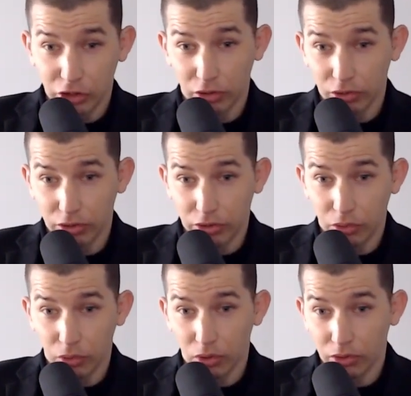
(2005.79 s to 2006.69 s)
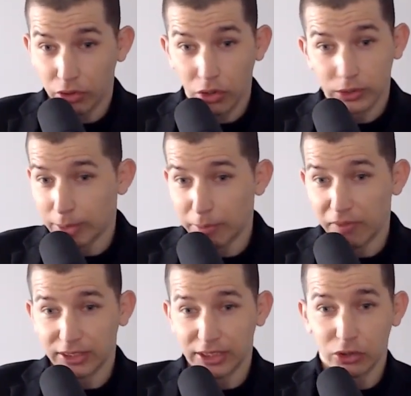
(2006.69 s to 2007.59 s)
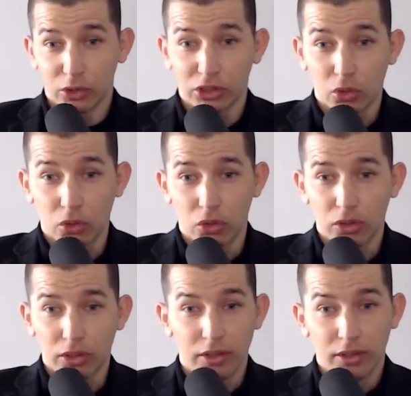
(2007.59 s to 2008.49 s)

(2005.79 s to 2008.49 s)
You're you are you know who Sam Ovens is. You're mm-hmm. on Skool.